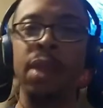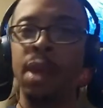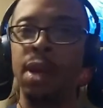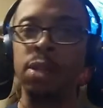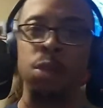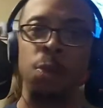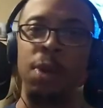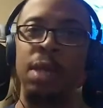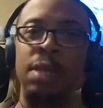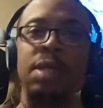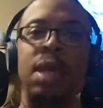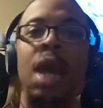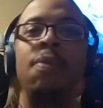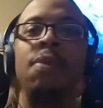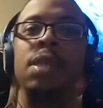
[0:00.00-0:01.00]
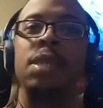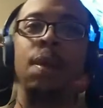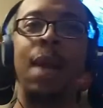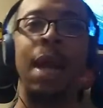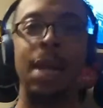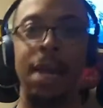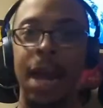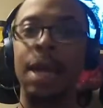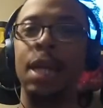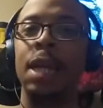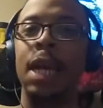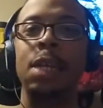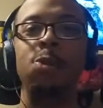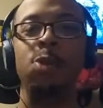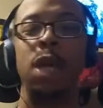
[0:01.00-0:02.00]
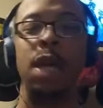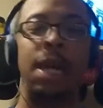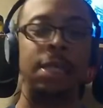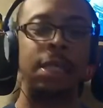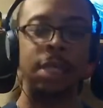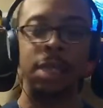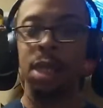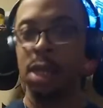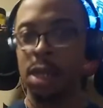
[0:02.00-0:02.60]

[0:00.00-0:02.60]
screensaver or something like like like you said, like the